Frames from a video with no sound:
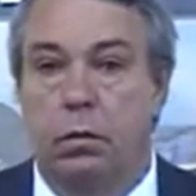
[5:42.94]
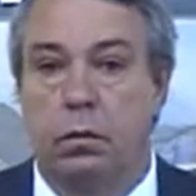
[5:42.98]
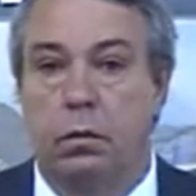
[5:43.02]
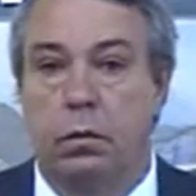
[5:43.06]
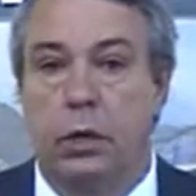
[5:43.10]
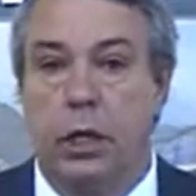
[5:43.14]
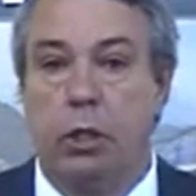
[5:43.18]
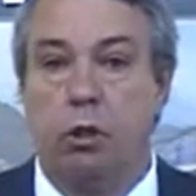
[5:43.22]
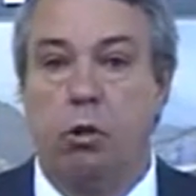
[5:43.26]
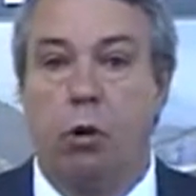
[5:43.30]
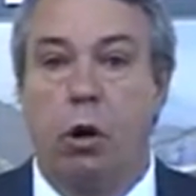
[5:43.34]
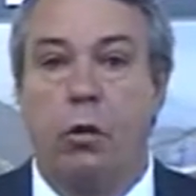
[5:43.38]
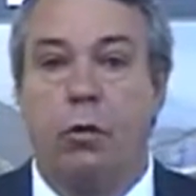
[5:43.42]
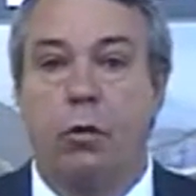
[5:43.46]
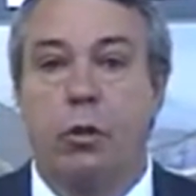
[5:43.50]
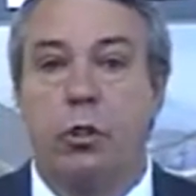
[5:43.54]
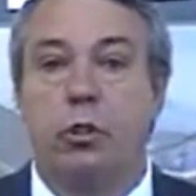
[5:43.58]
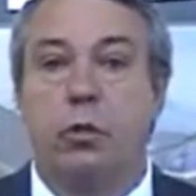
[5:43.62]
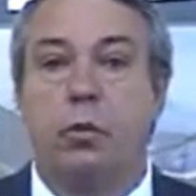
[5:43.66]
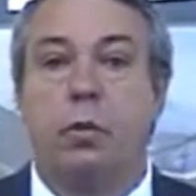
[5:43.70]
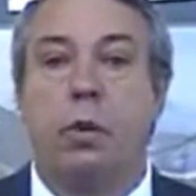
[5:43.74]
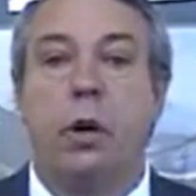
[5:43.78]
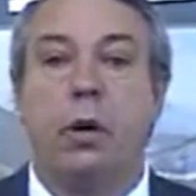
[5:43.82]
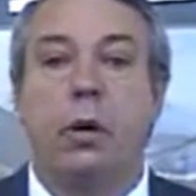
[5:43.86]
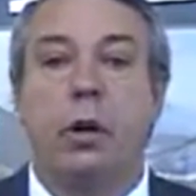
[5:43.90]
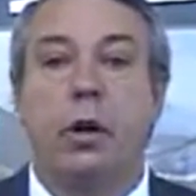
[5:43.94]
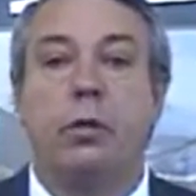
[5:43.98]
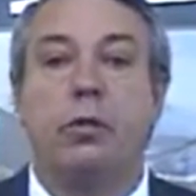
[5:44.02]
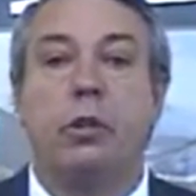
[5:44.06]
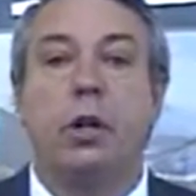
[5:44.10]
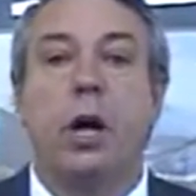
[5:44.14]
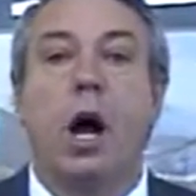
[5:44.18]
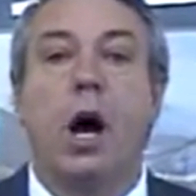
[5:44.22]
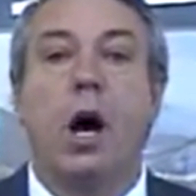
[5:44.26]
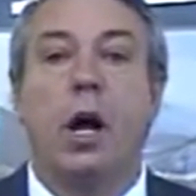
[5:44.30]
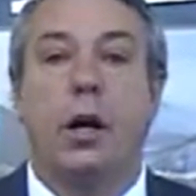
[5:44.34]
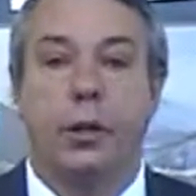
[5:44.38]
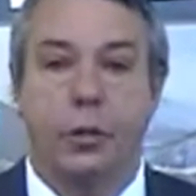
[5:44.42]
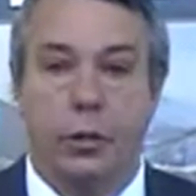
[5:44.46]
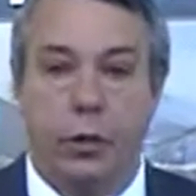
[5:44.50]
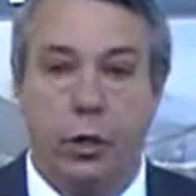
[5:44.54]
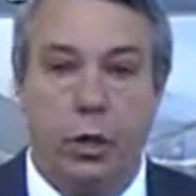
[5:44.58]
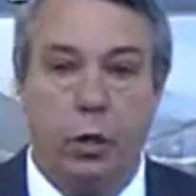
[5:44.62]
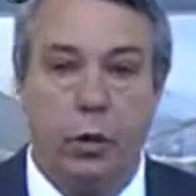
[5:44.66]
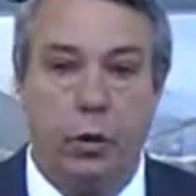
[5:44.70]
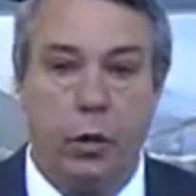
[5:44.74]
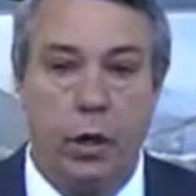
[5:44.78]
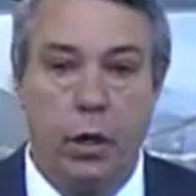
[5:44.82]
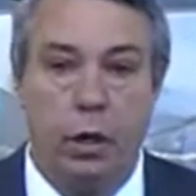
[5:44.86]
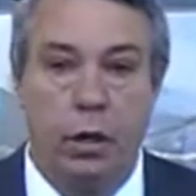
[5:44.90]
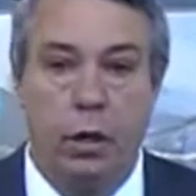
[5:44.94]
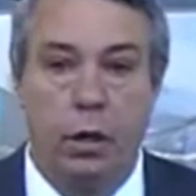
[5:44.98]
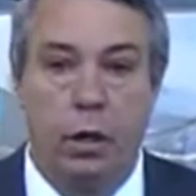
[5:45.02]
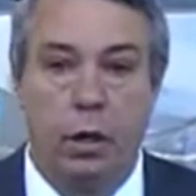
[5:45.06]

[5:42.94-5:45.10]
That's what the Spirit of God is doing.